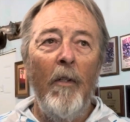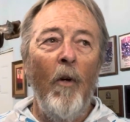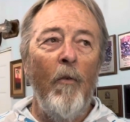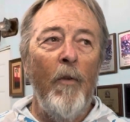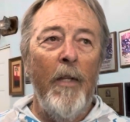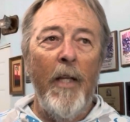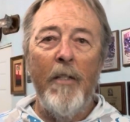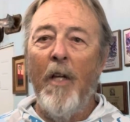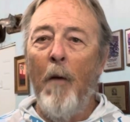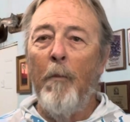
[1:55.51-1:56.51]
over the
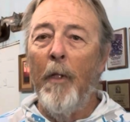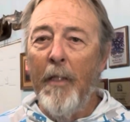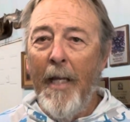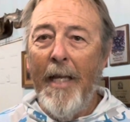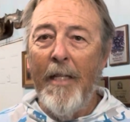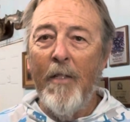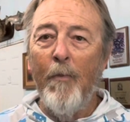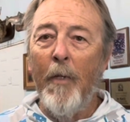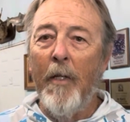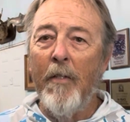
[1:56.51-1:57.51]
next couple of days
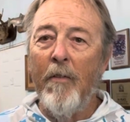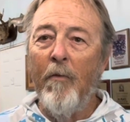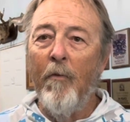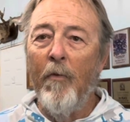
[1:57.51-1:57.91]
because of